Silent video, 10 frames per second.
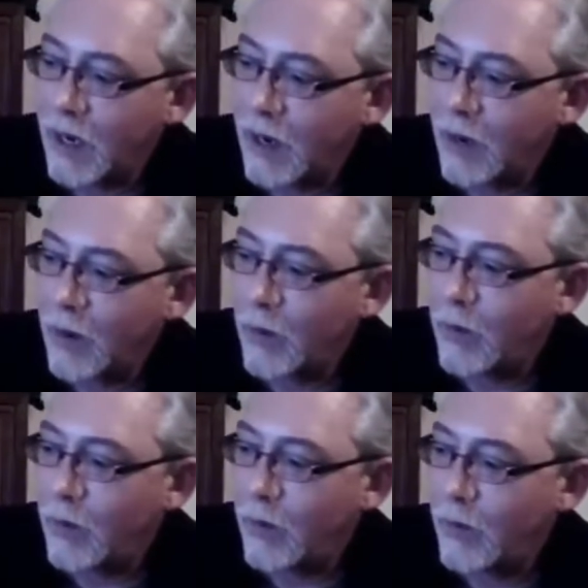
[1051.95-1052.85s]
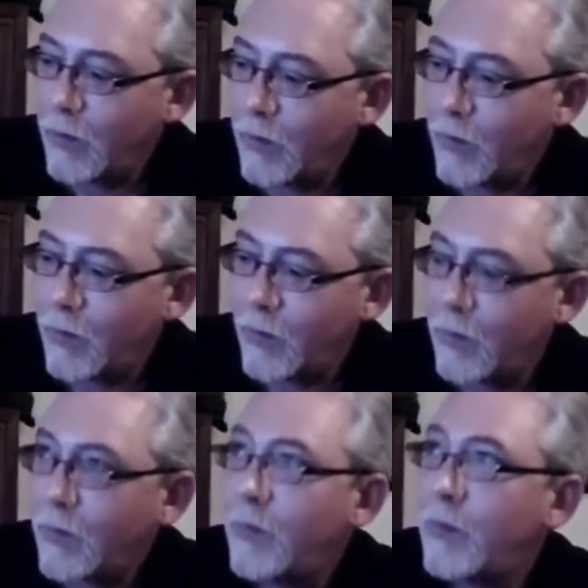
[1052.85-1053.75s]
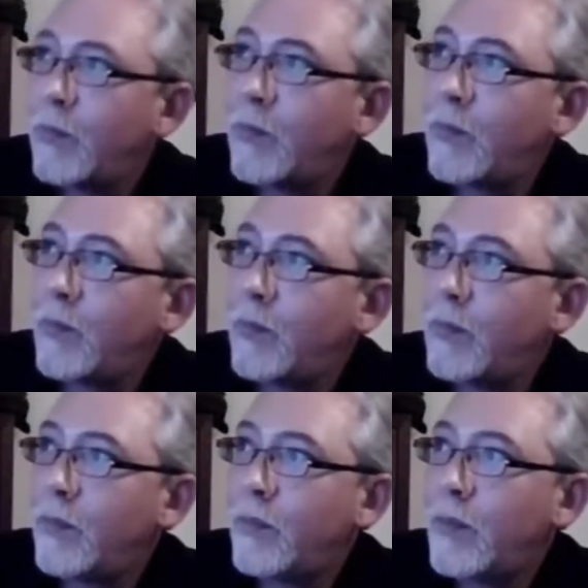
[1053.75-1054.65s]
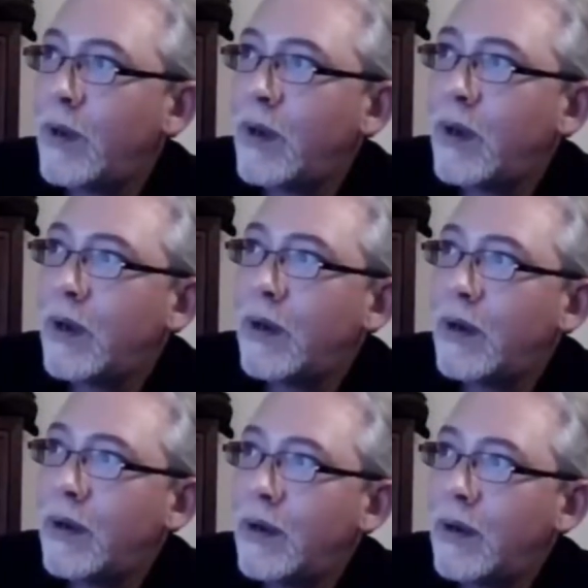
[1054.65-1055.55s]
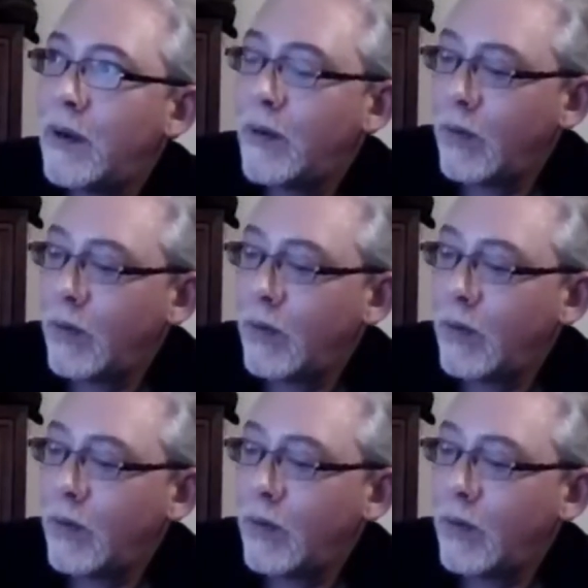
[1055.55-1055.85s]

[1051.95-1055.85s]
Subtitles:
[no speech]